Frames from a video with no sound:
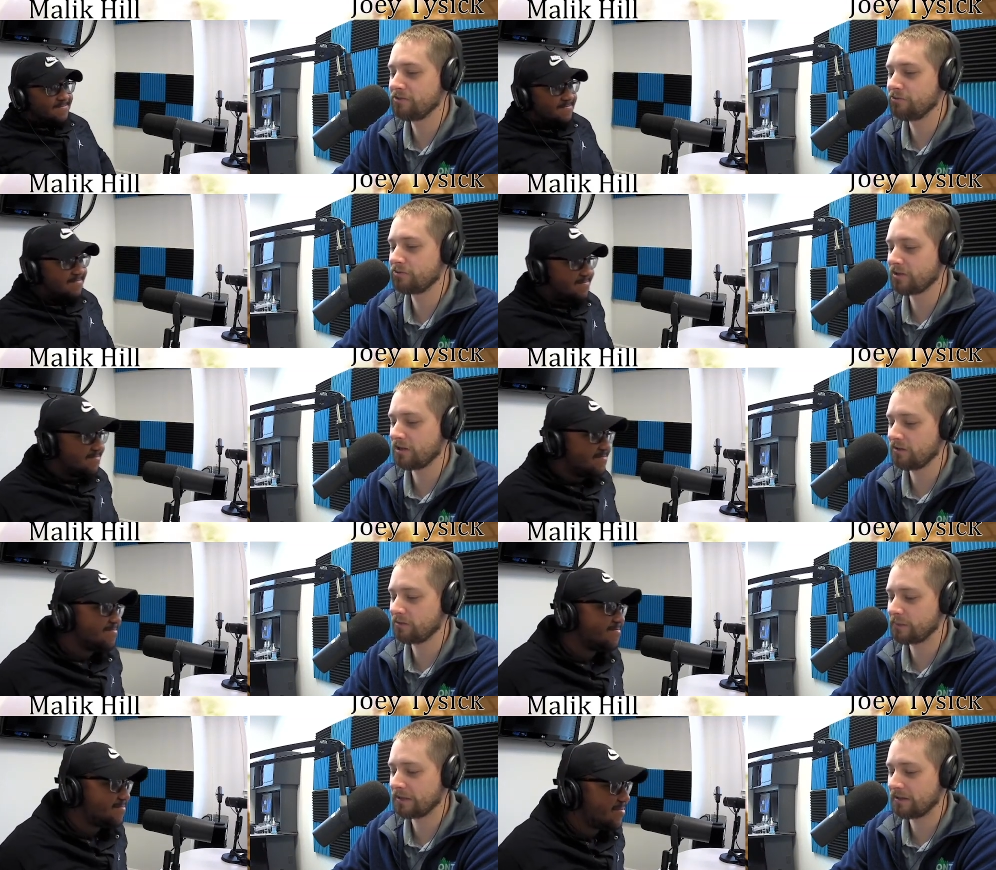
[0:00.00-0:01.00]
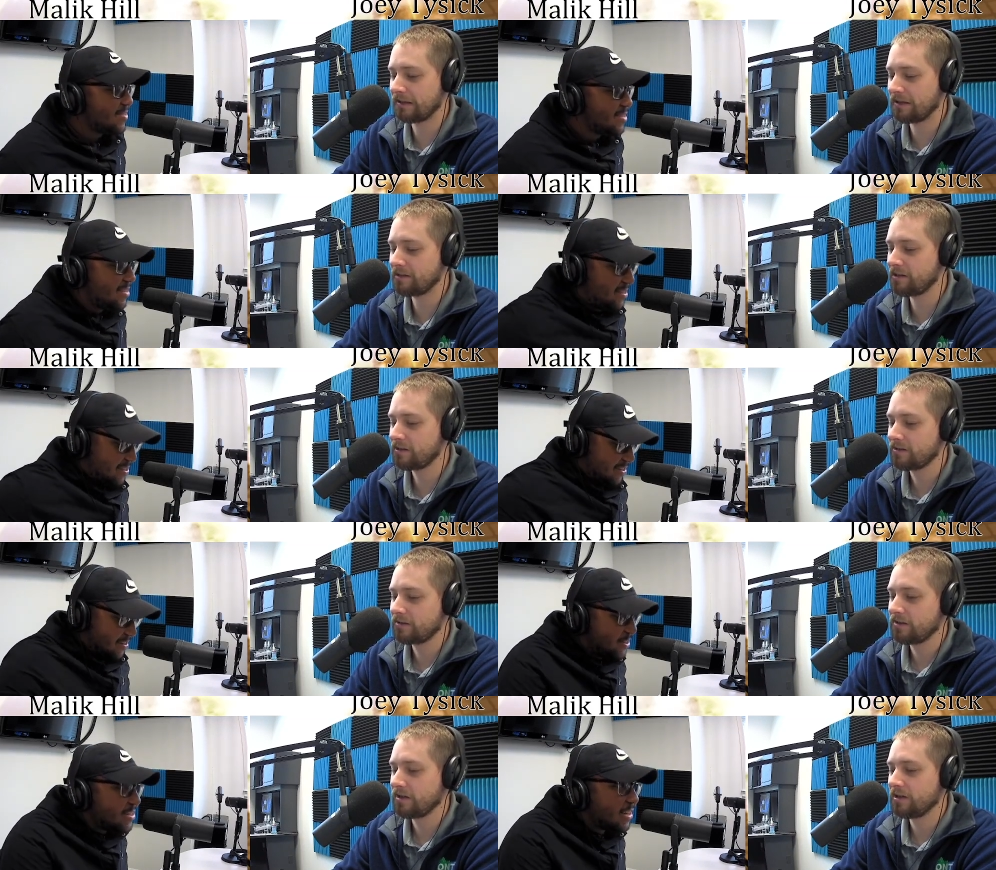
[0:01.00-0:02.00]
Speaker 1: in the news a little bit lately.
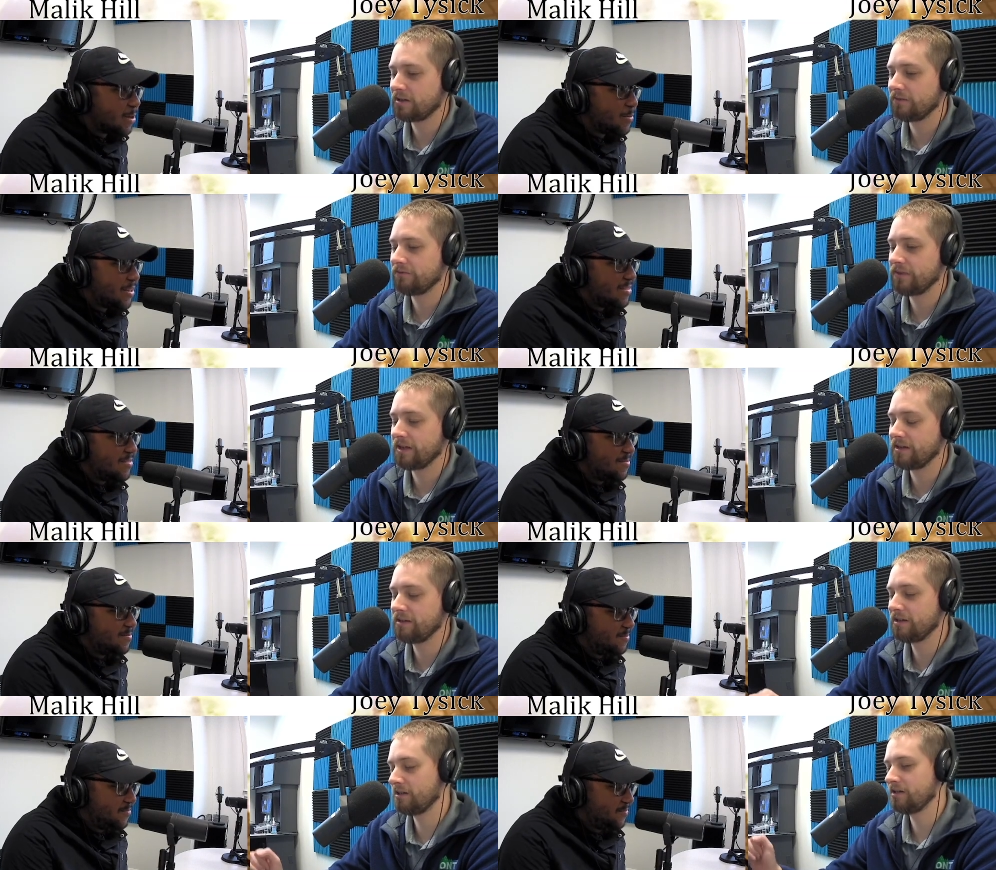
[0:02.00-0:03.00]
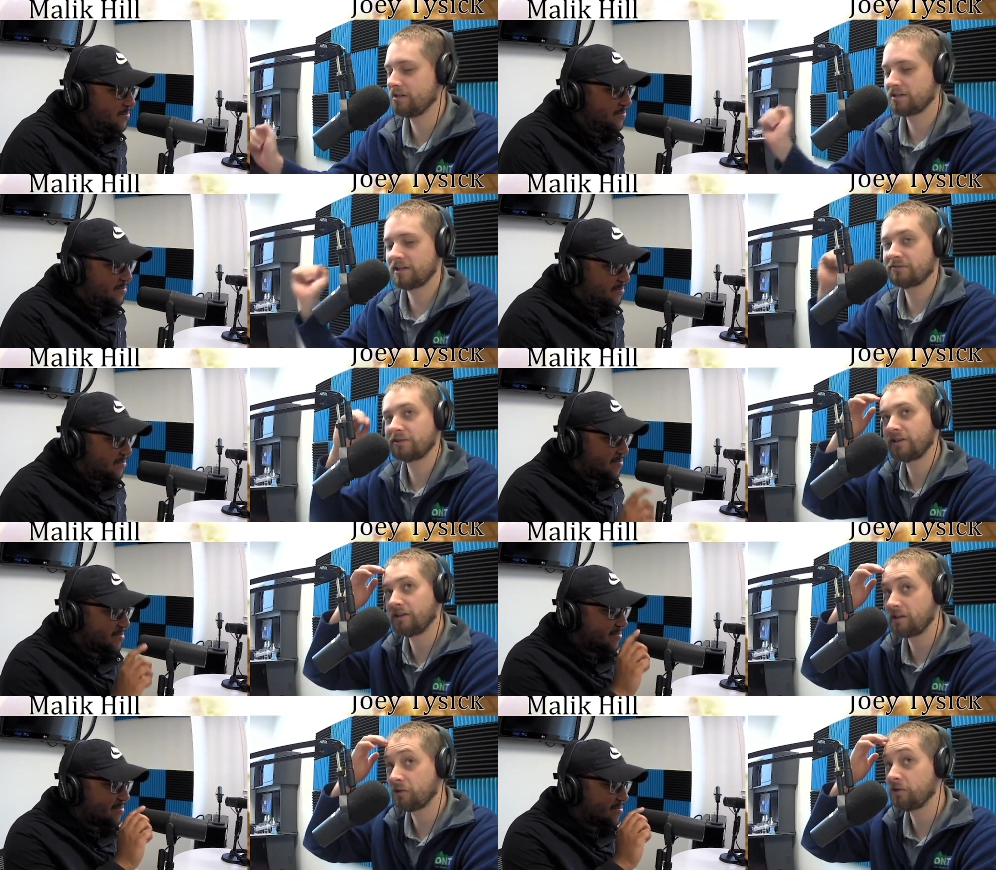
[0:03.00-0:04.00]
Just a little bit, and uh, it's not for
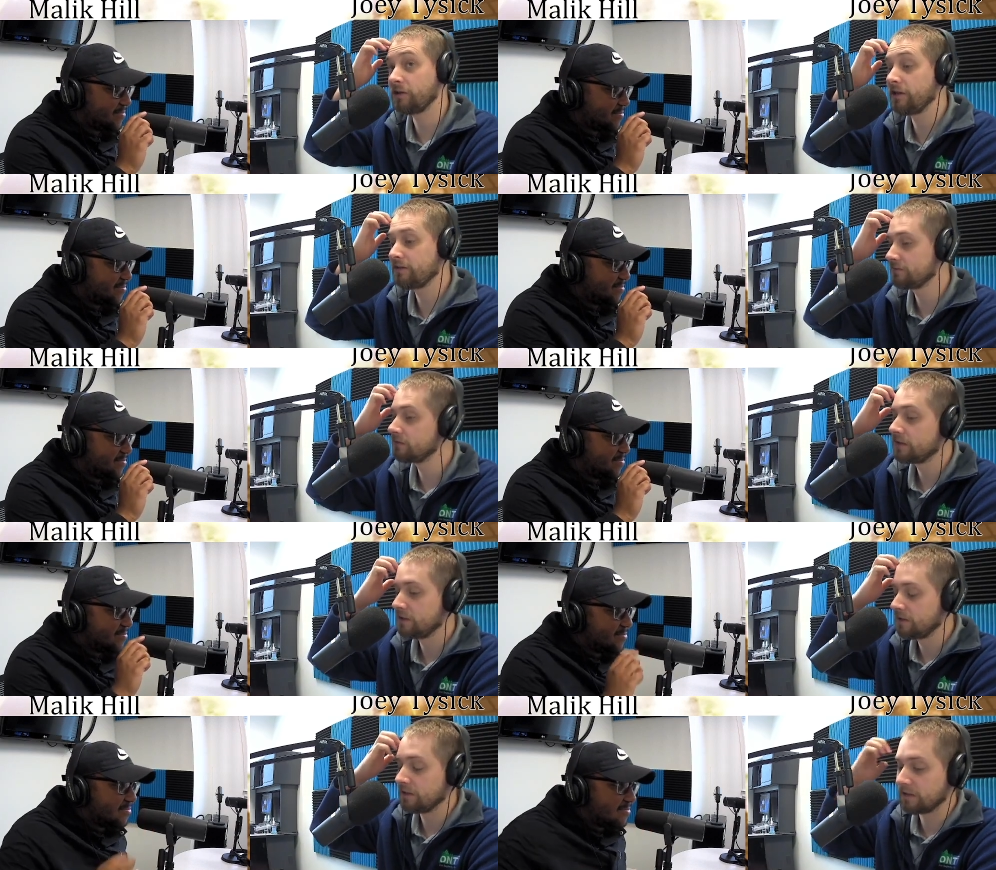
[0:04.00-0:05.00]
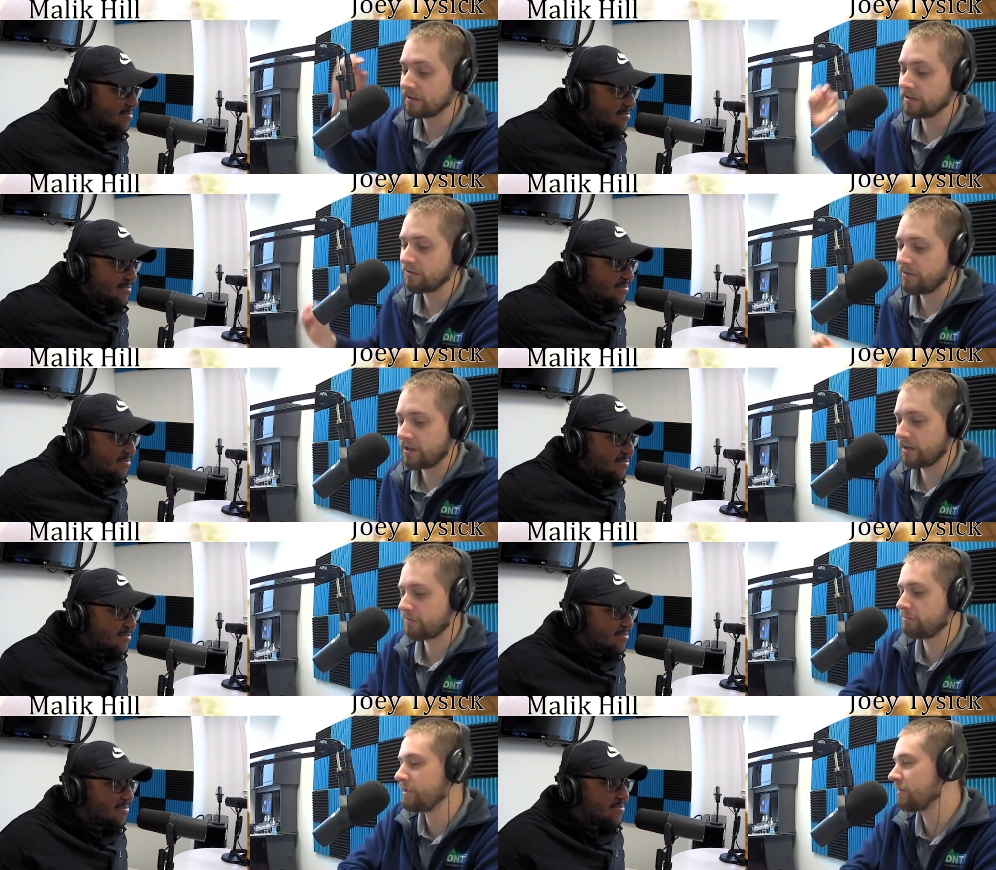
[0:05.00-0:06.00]
anything good. Uh, they
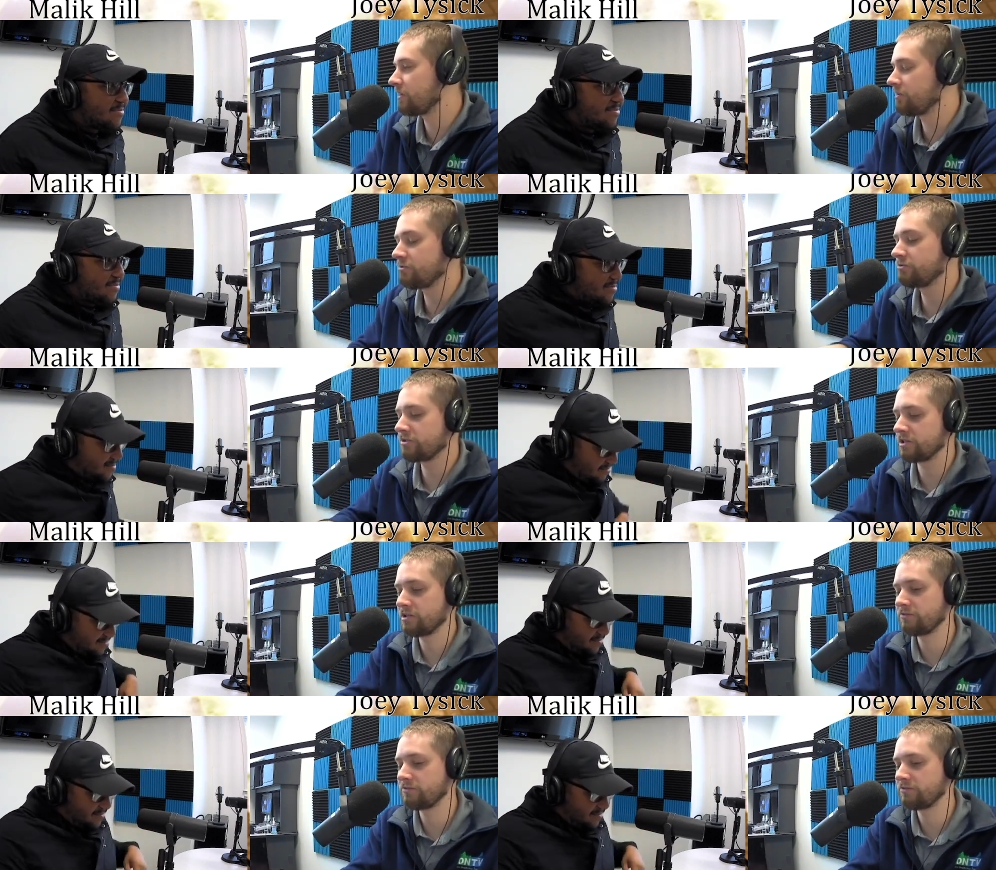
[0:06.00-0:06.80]
have been accused